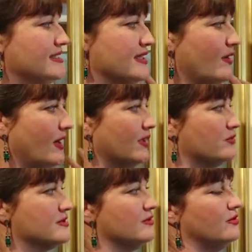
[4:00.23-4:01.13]
so art
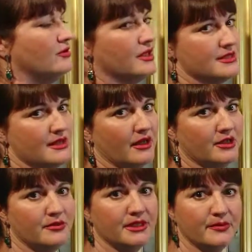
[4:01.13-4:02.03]
was always going to
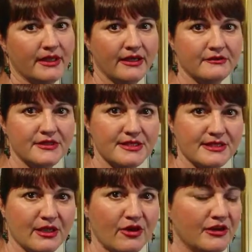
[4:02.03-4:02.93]
be a part of his
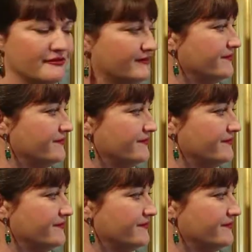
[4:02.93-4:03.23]
life.